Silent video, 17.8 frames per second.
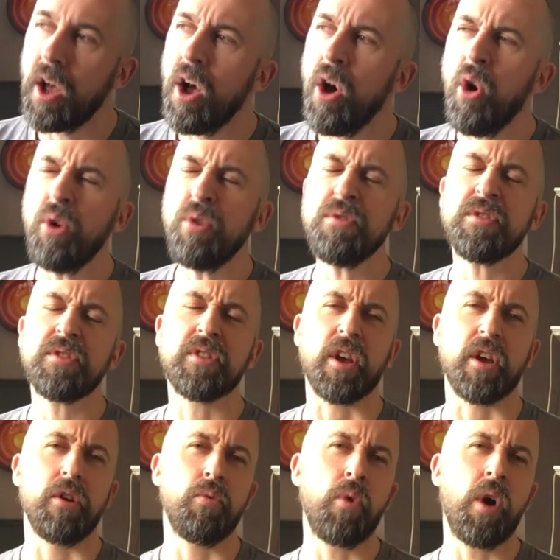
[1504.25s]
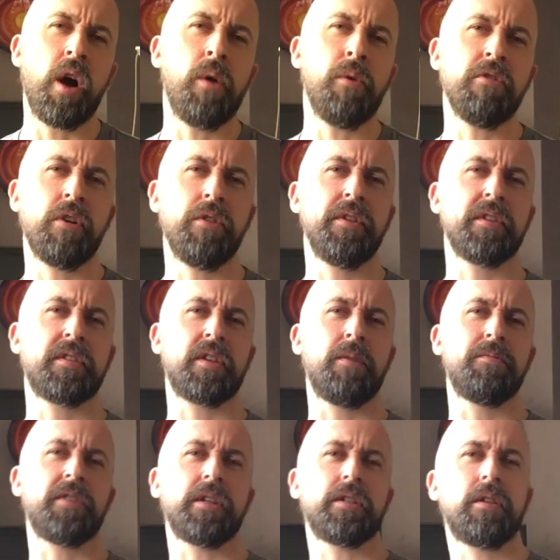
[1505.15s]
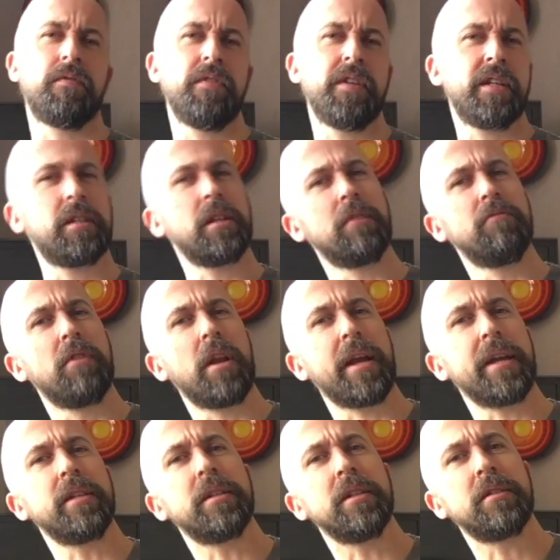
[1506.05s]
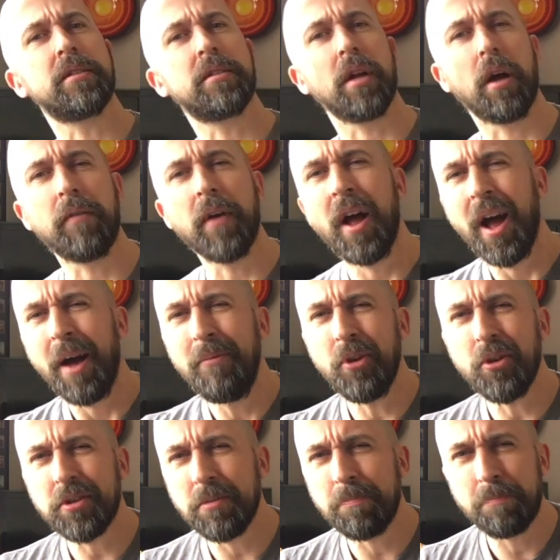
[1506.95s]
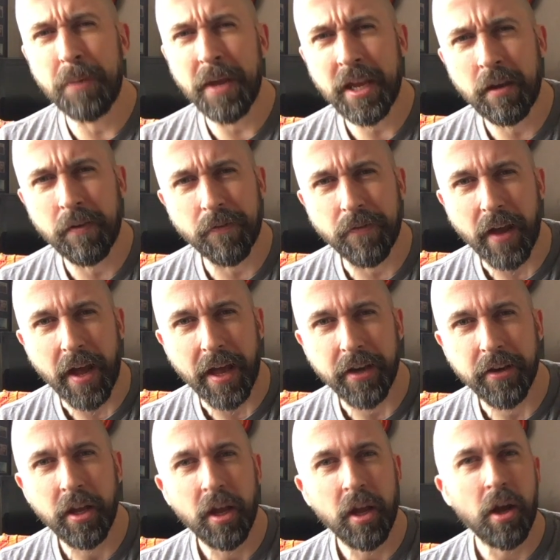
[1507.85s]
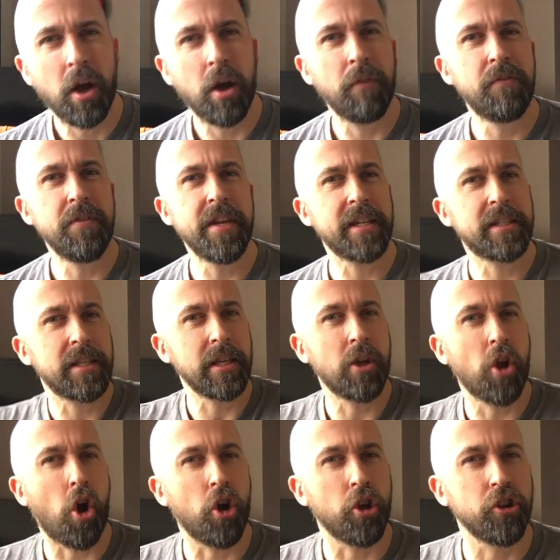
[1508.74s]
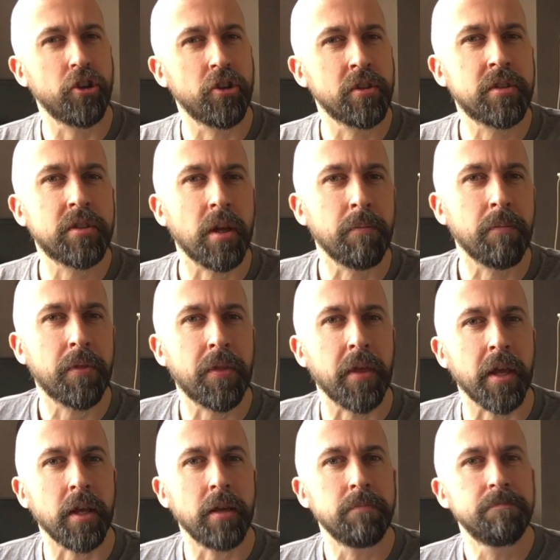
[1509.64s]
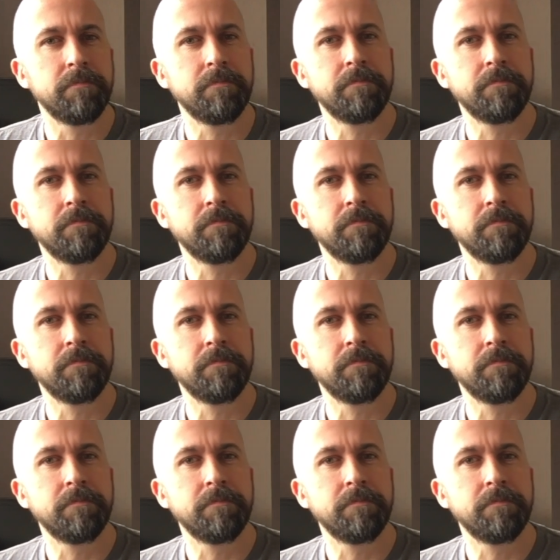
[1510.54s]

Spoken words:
Also, while we're on the subject of knitting related stuff, not a big fan of knitting on something.